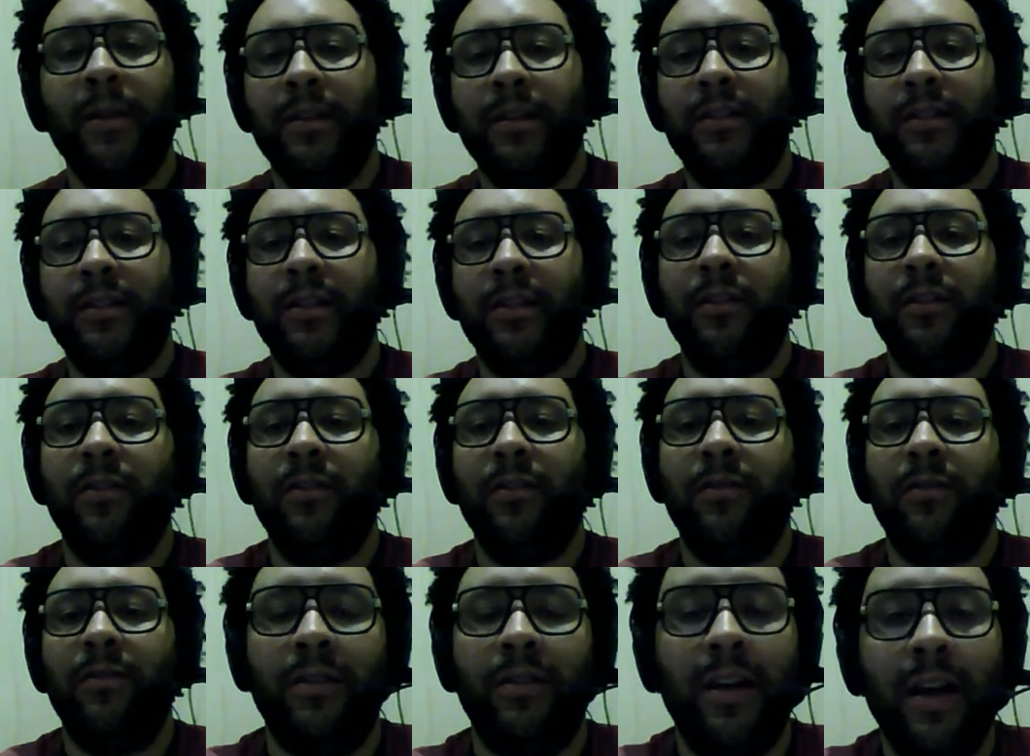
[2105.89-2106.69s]

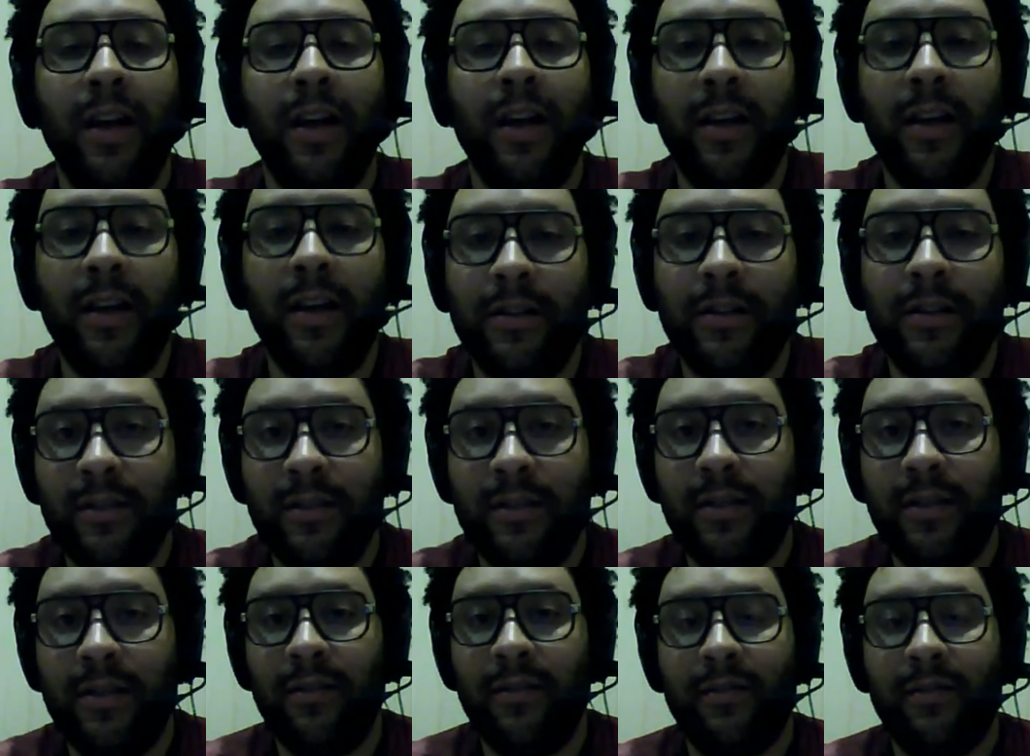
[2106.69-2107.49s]
So, guys,
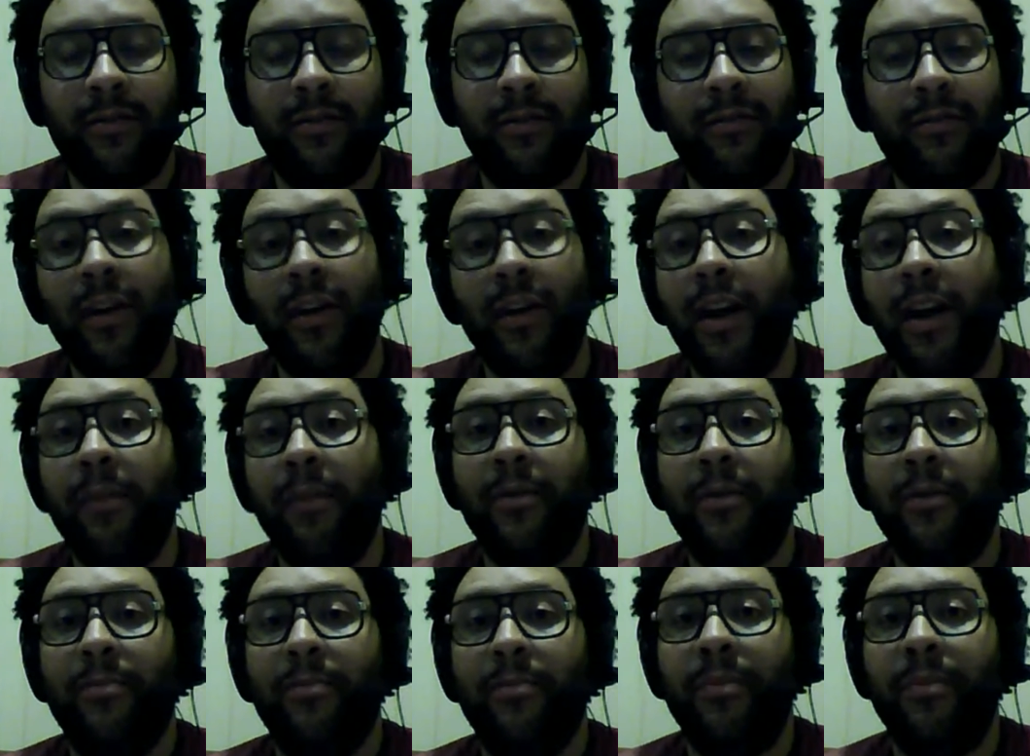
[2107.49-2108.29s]

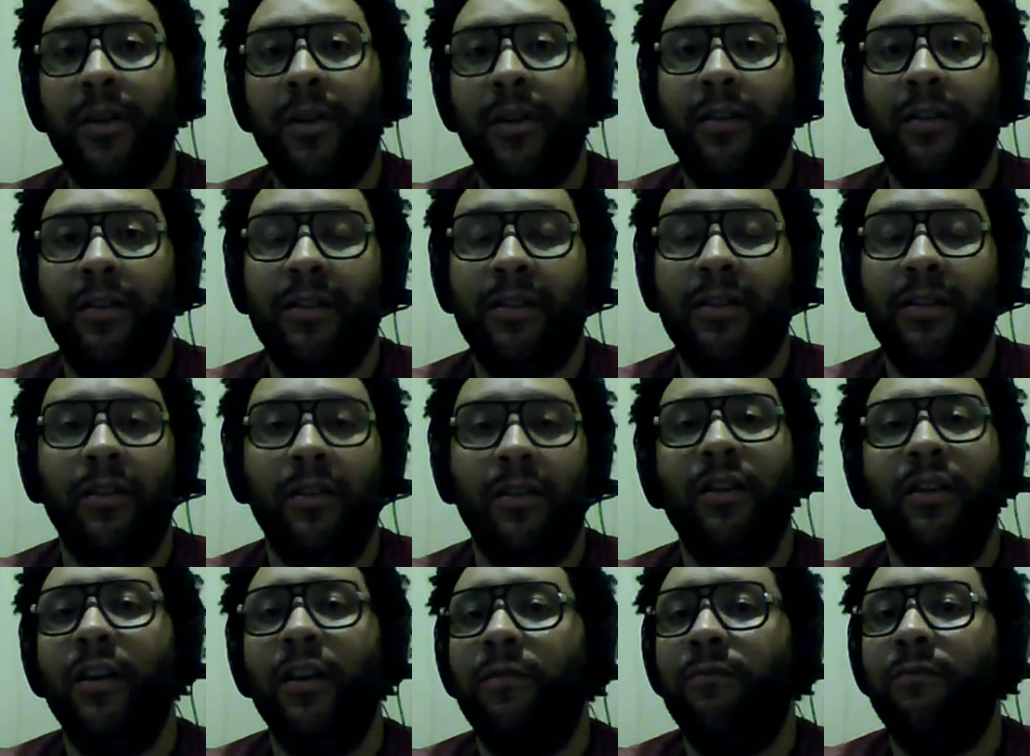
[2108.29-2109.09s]
grab a book.
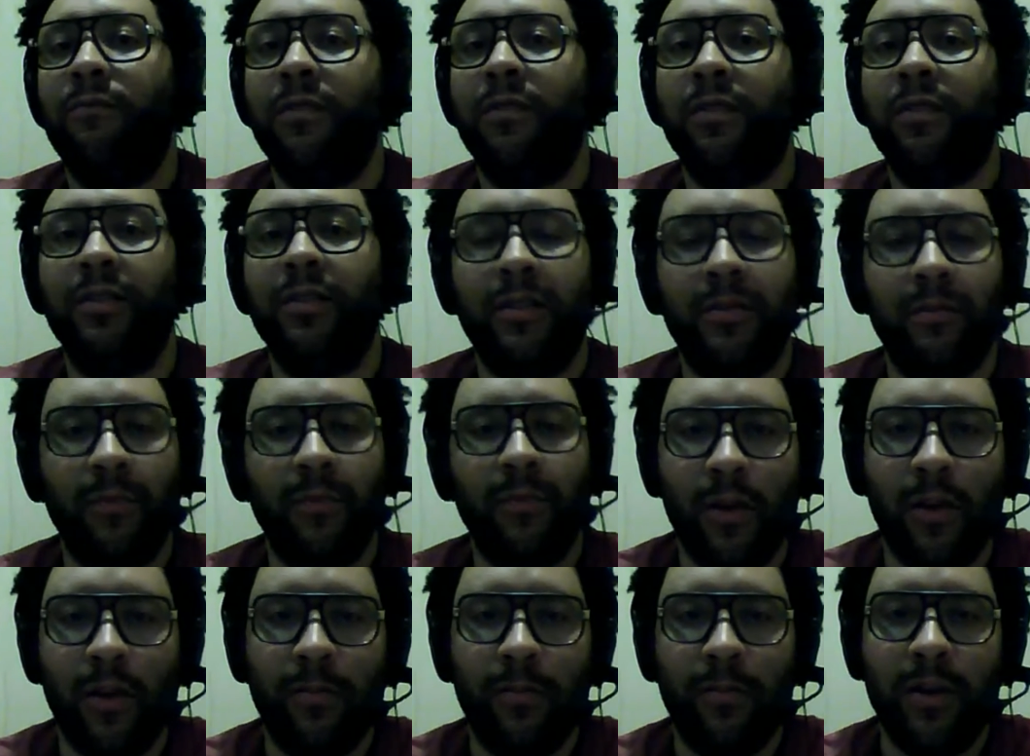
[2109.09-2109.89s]
Start off with a
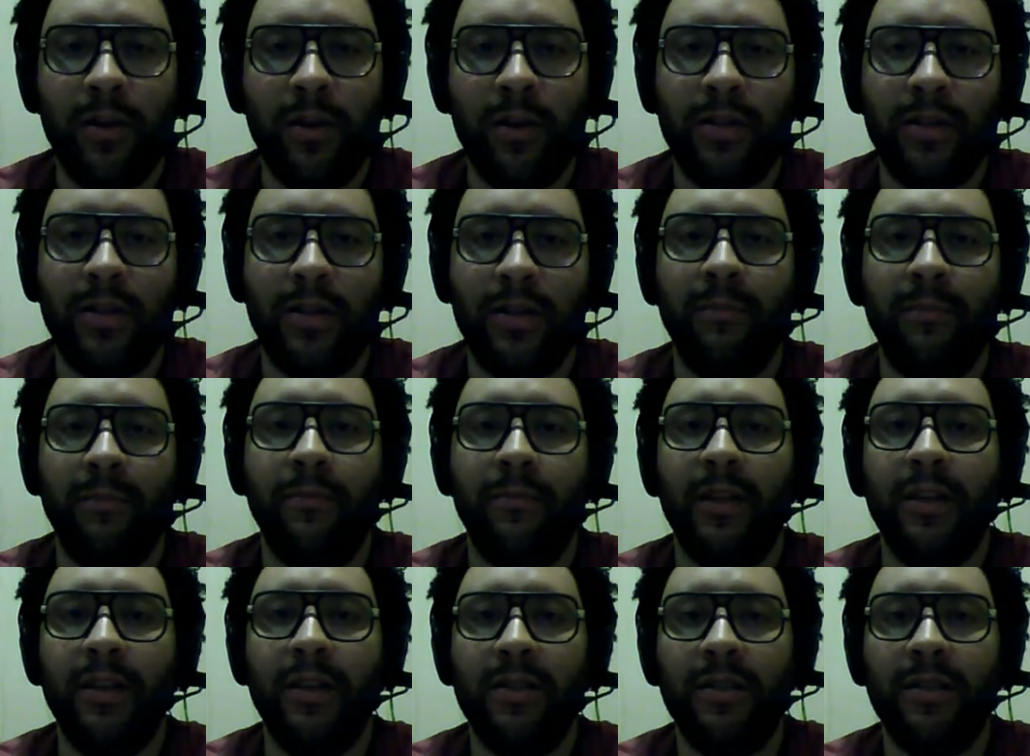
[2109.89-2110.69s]
small book, something
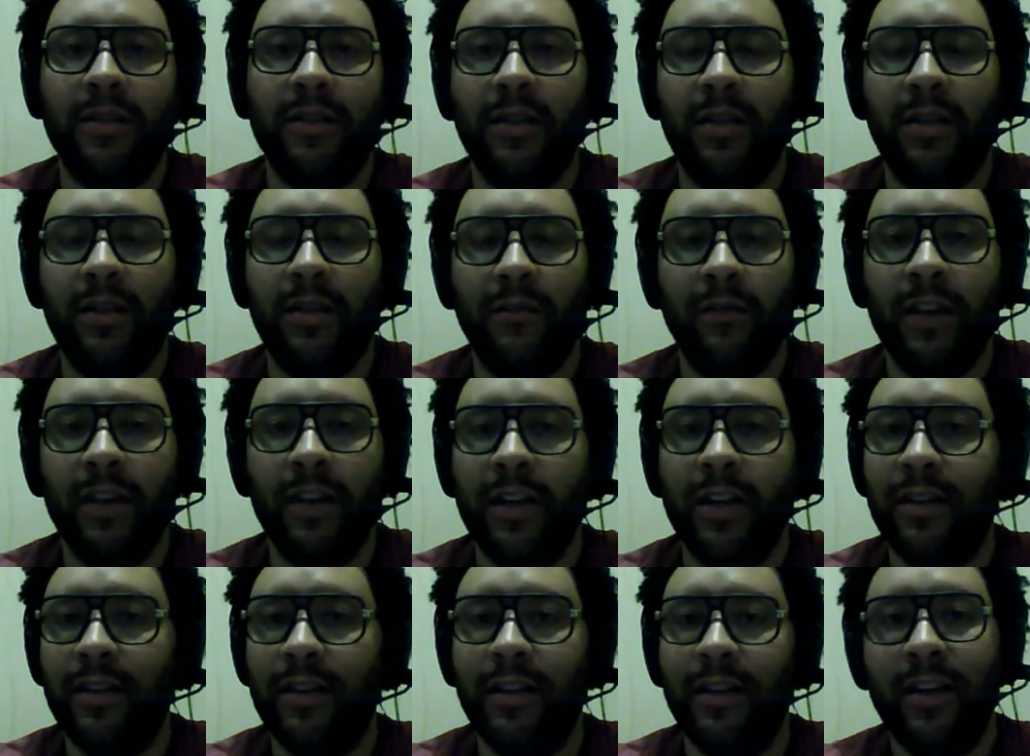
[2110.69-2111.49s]
easy to
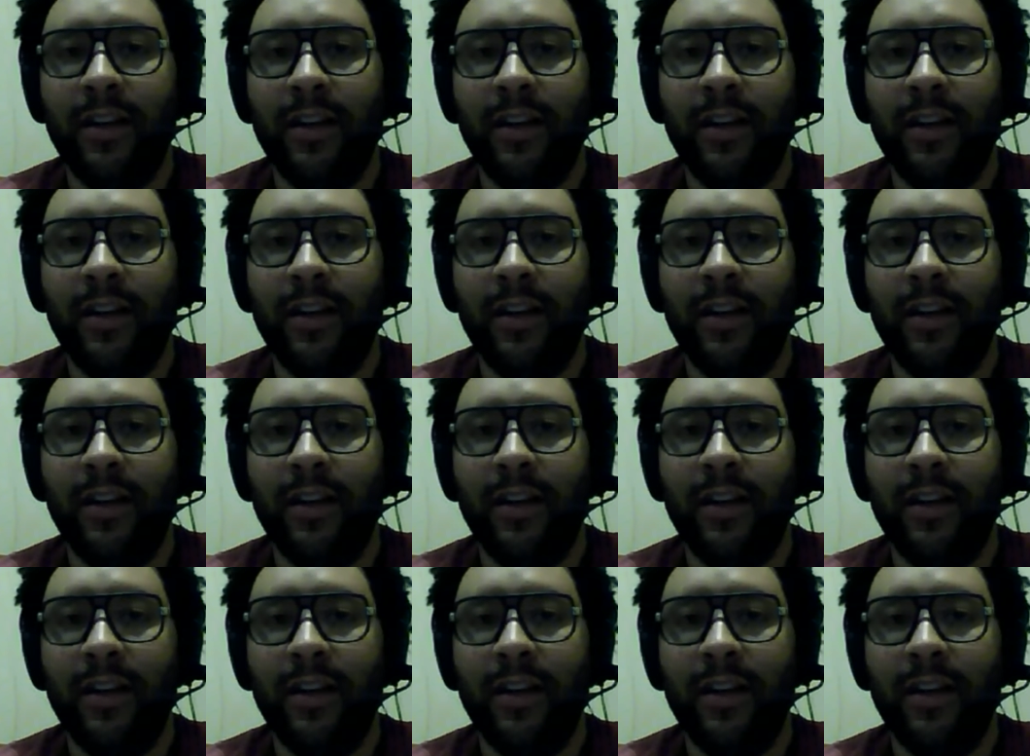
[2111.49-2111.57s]
read.